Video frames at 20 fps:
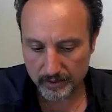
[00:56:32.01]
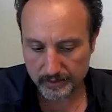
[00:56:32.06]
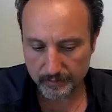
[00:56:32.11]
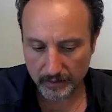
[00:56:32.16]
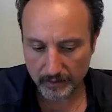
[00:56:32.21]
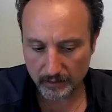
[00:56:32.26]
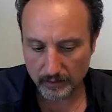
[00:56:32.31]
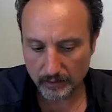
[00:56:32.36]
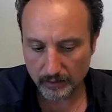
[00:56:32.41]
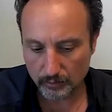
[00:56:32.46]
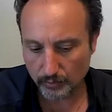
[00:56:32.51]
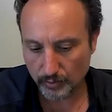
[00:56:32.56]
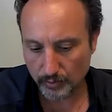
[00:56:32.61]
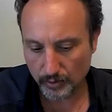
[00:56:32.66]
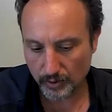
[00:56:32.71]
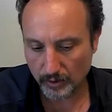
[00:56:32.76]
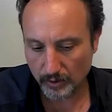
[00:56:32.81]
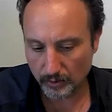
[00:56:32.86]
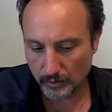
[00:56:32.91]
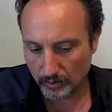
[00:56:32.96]
But do you
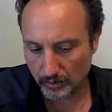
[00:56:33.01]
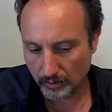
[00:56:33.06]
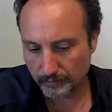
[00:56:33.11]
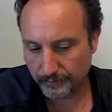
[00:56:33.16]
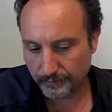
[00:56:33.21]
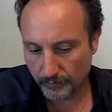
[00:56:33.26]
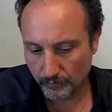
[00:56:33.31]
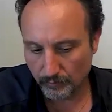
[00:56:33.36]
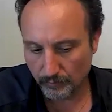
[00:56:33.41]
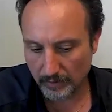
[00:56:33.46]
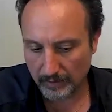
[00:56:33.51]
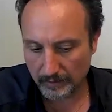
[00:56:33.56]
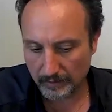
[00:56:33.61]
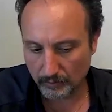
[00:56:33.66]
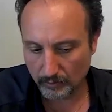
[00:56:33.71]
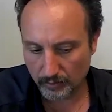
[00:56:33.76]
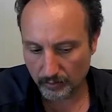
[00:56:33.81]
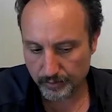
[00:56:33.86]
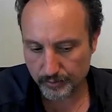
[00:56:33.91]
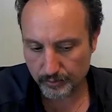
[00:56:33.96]
think if you had
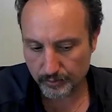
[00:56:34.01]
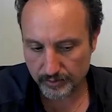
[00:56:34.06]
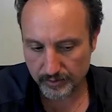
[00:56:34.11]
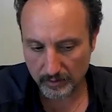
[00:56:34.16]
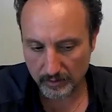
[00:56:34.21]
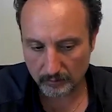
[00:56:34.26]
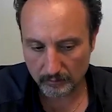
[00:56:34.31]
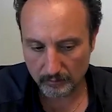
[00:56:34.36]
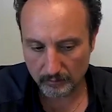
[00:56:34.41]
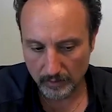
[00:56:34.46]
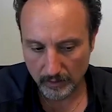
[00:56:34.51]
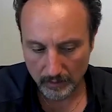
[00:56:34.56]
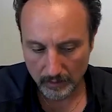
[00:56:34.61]
also some